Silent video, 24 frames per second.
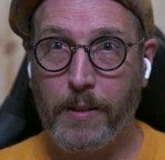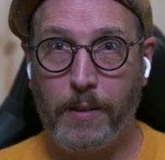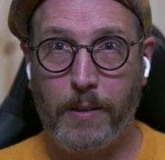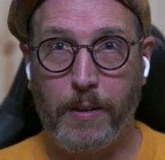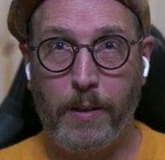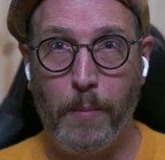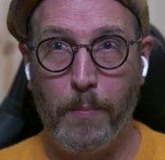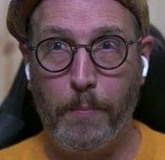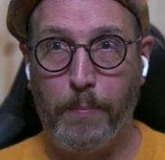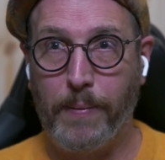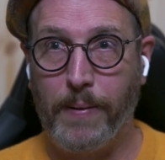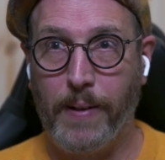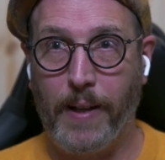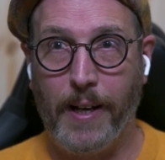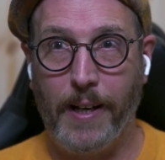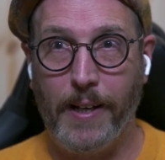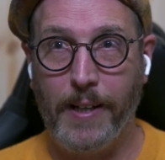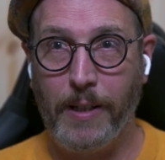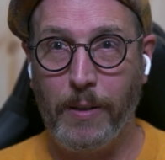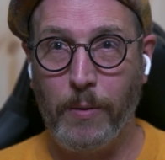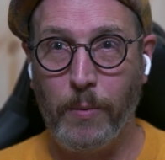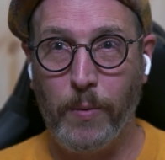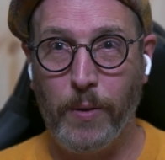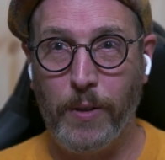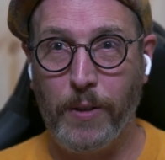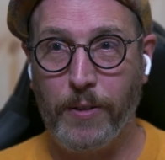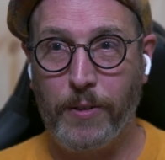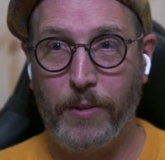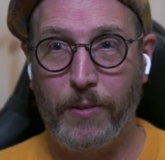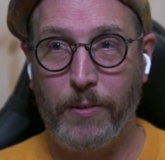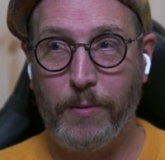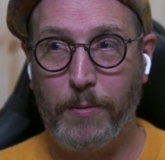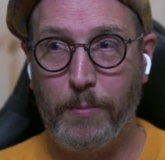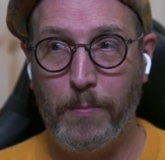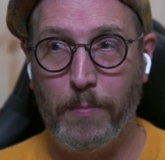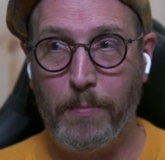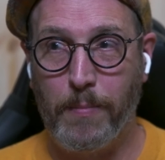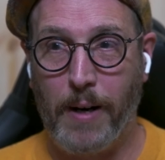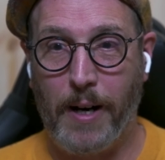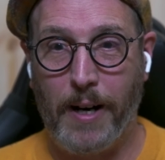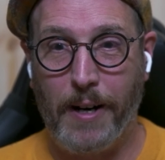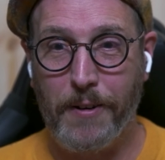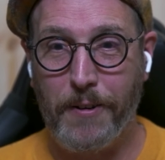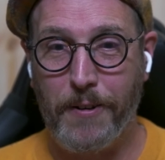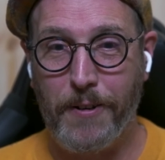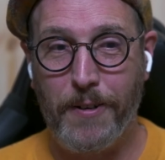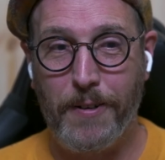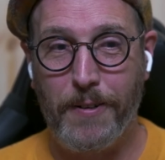complying with
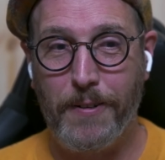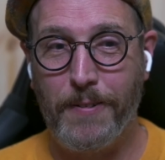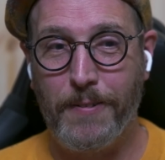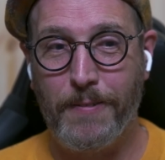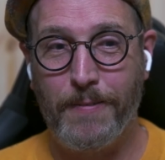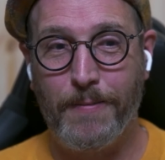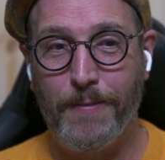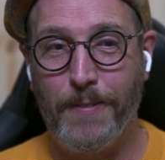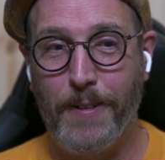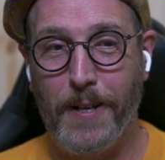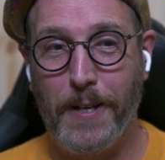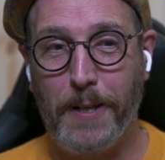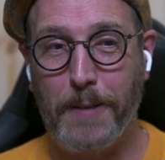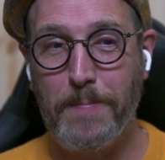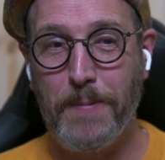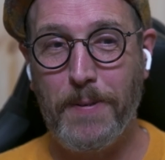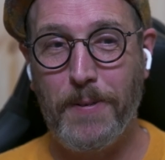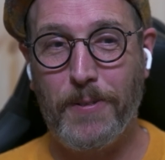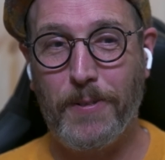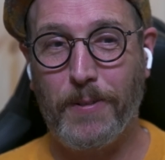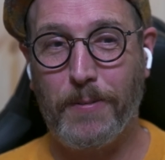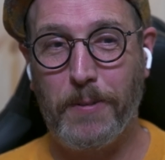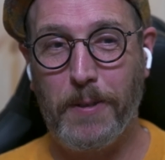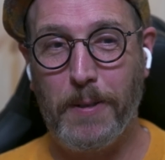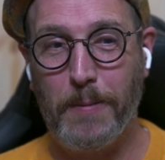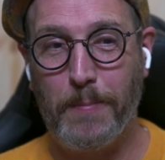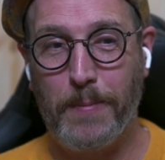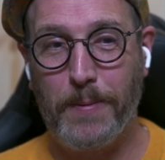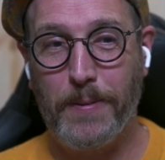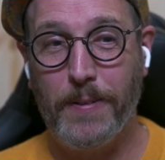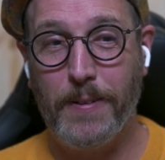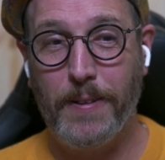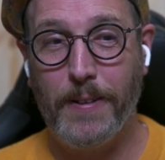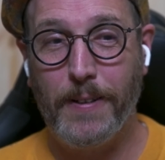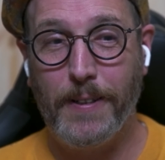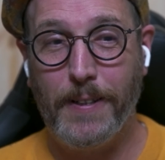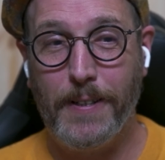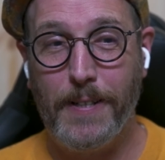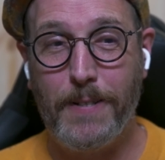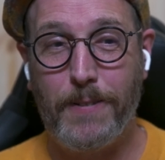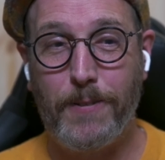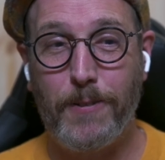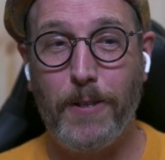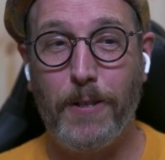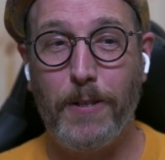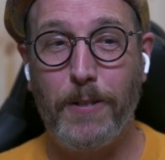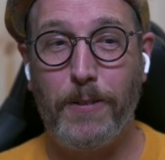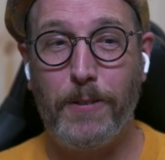modern ECMAScript,
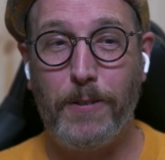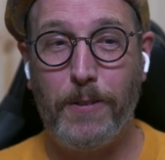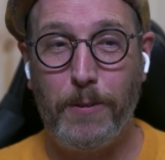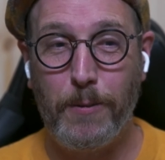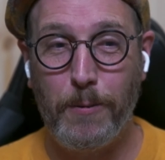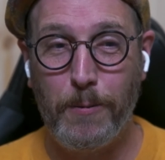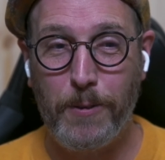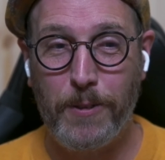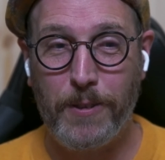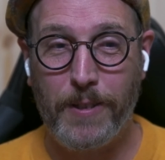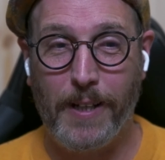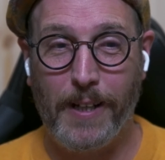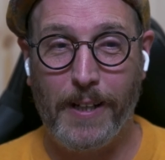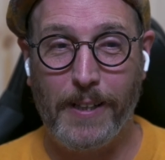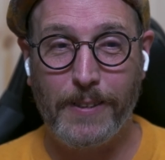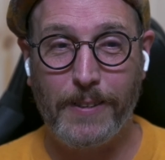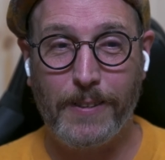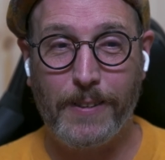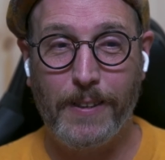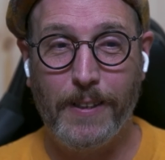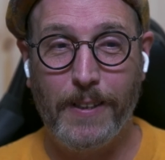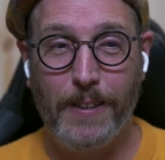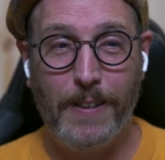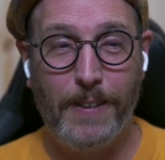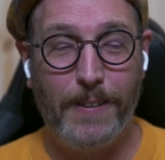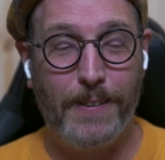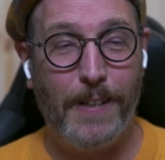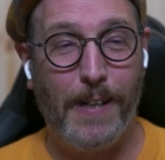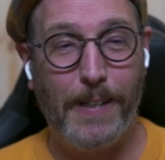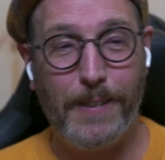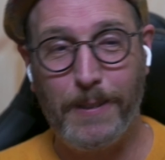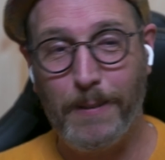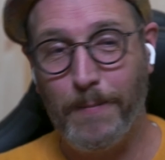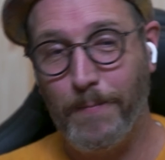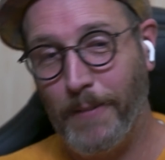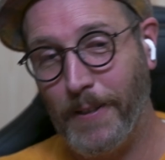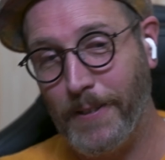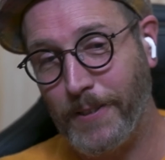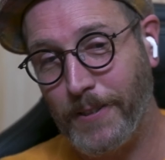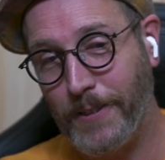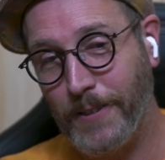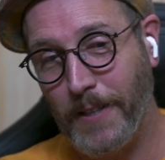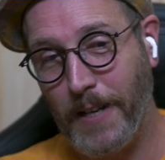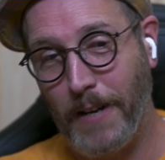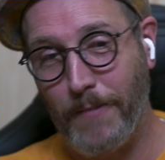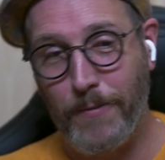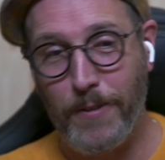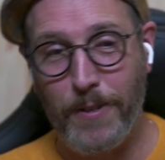it's a huge task. Not to
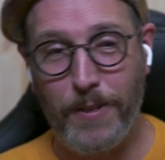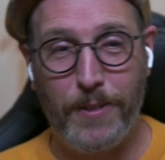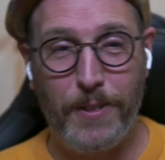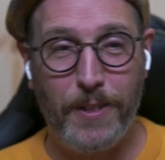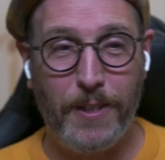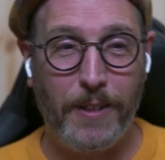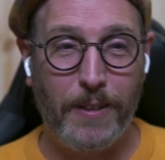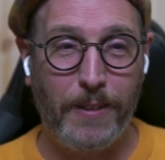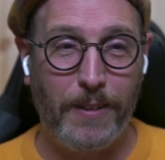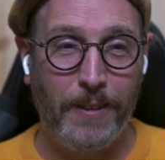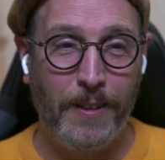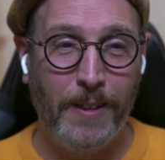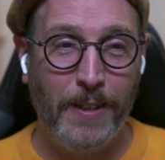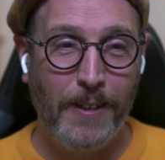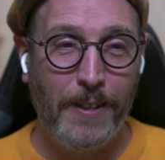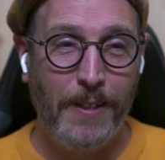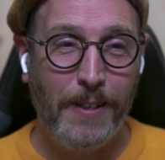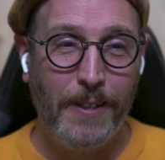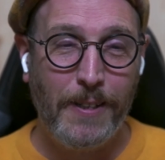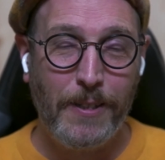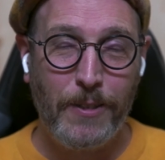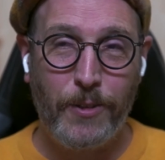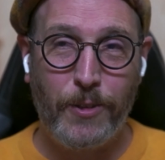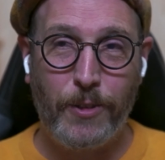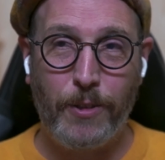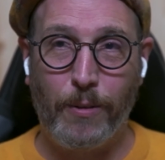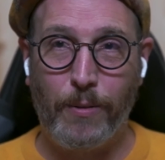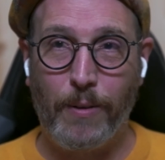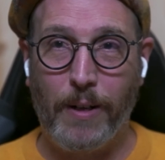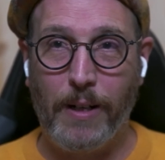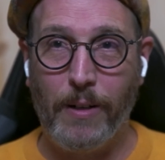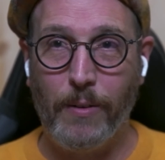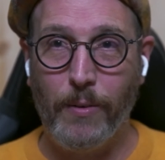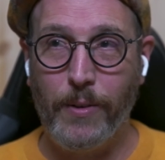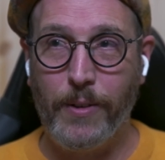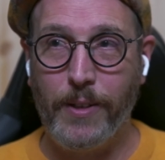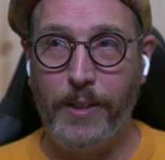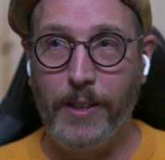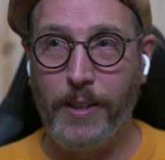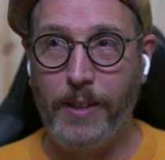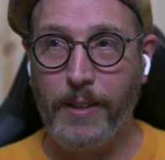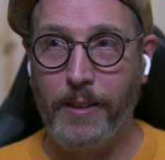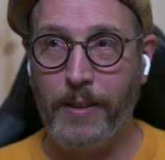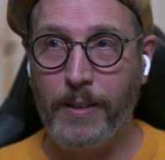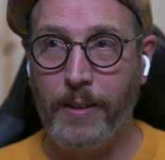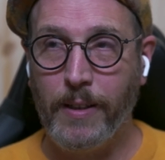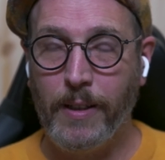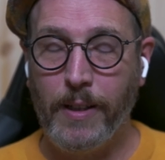mention everything
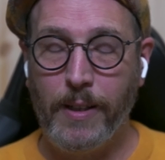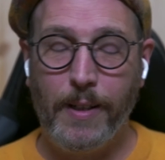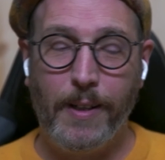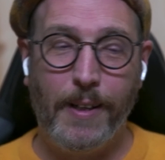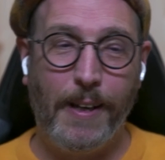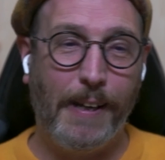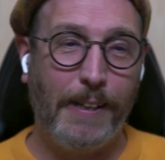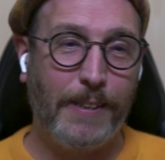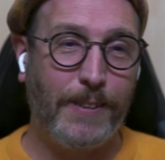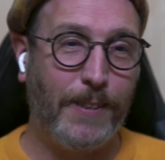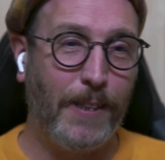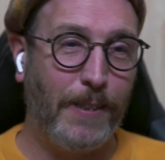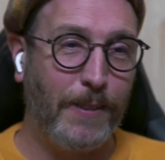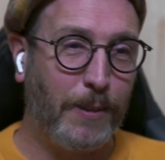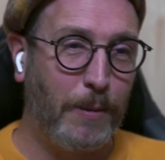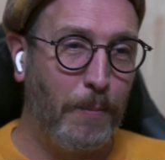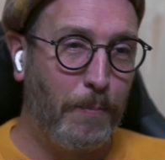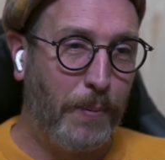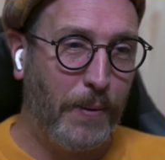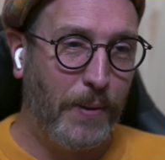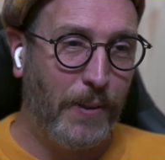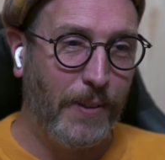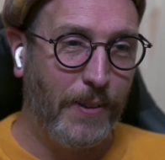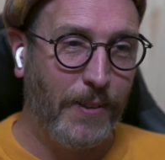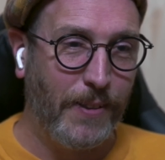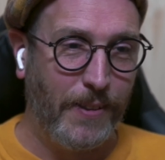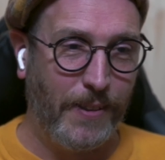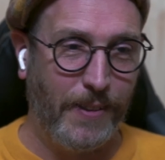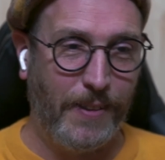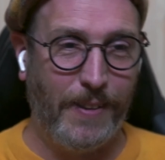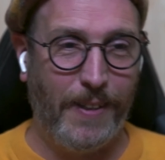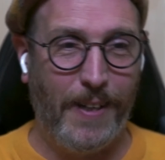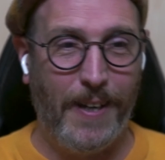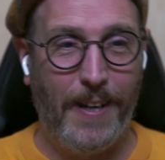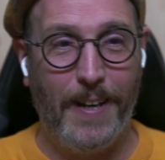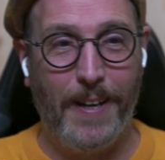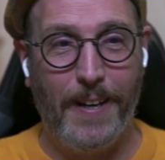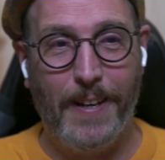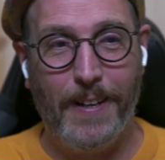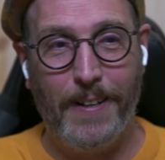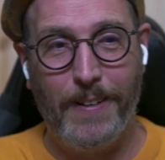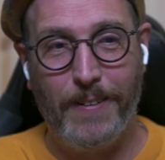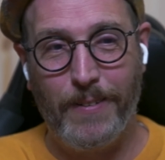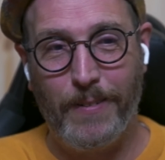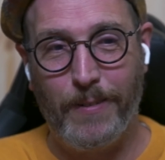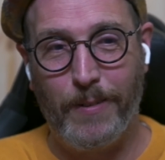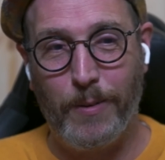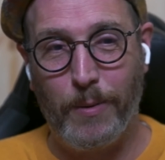surrounding accessibility
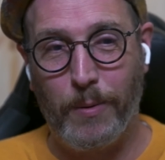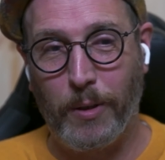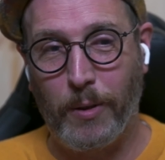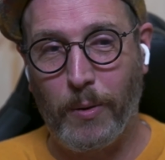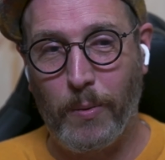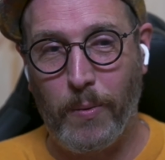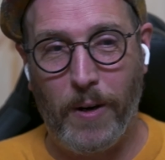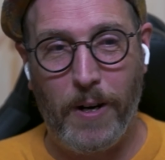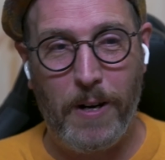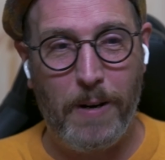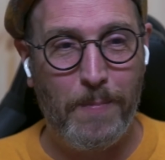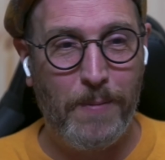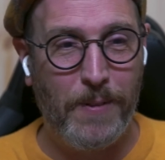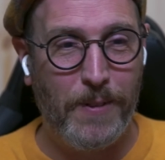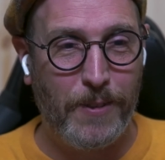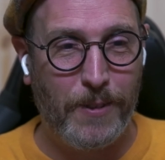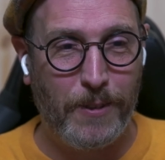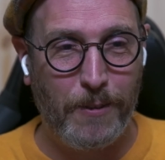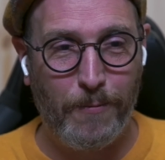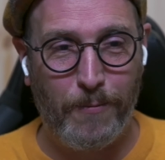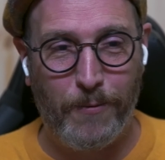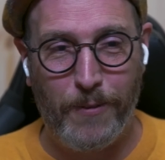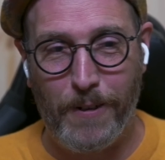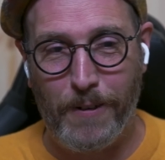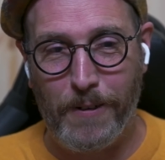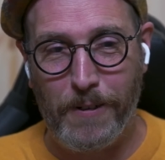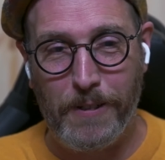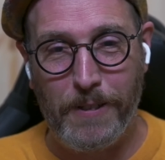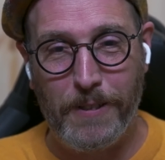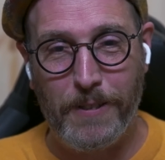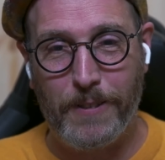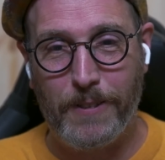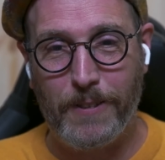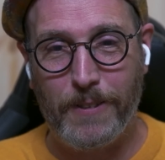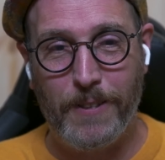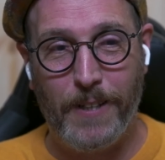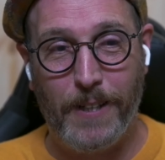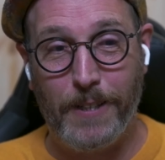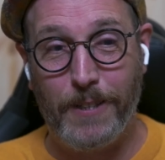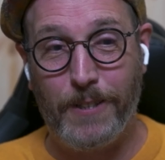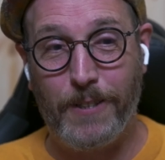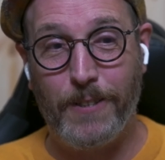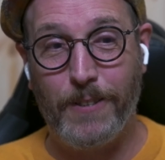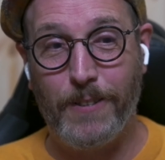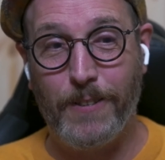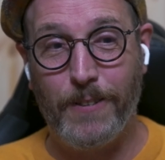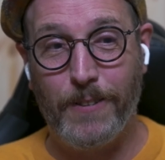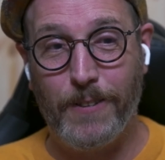and the requirements of various
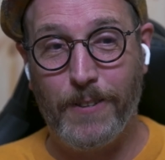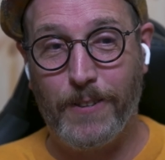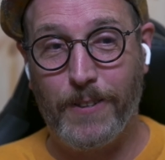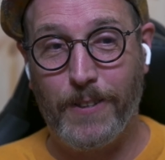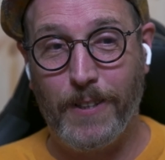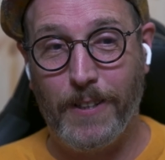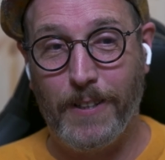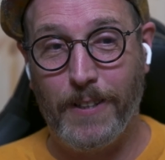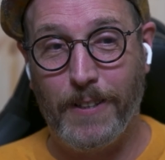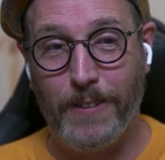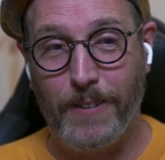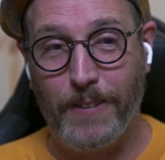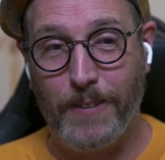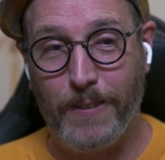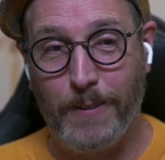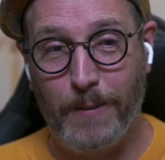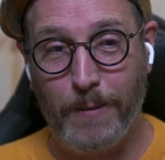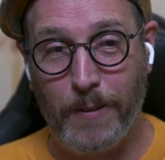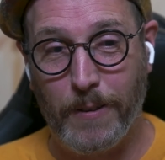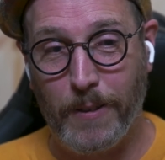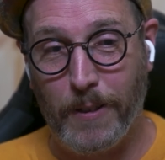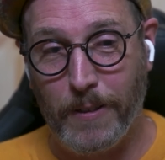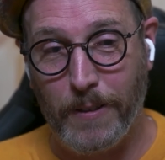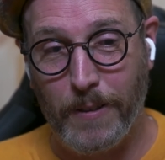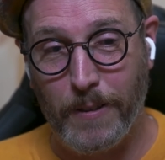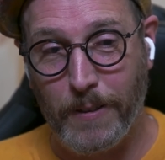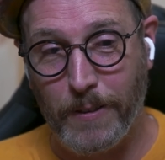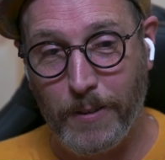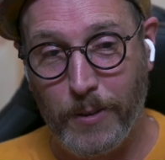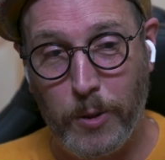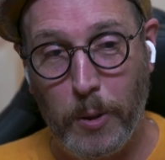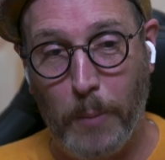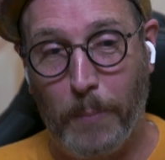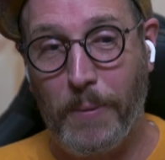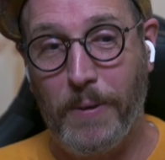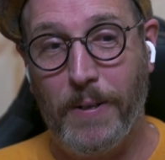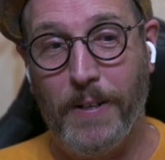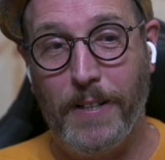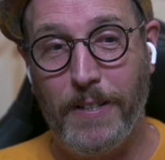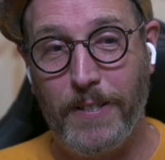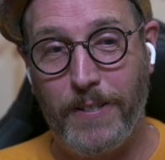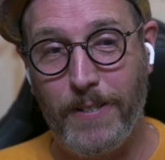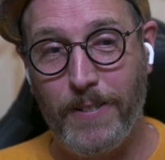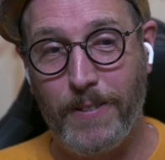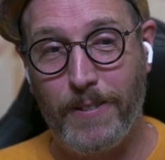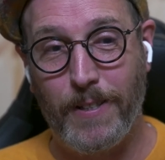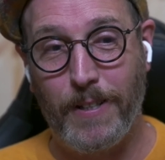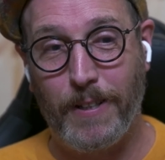nations and
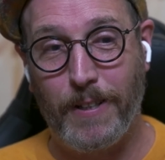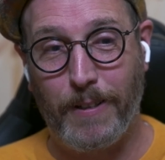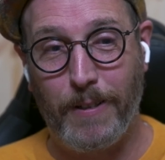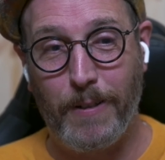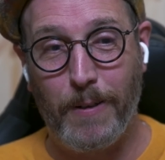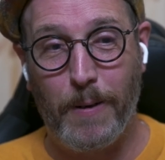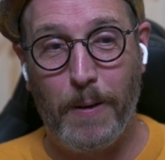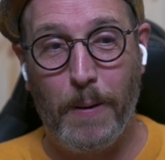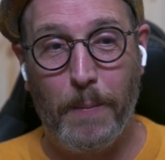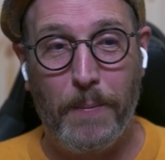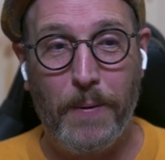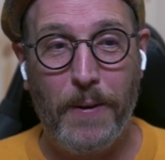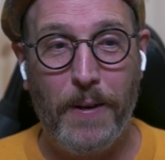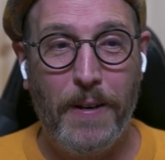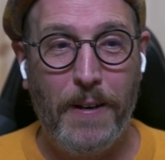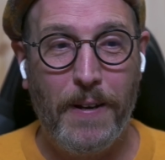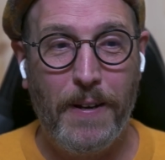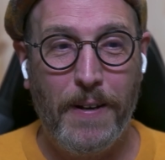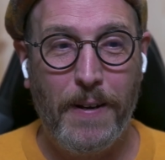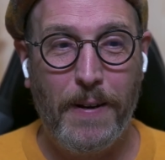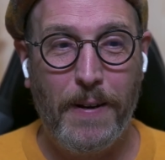supranations like Europe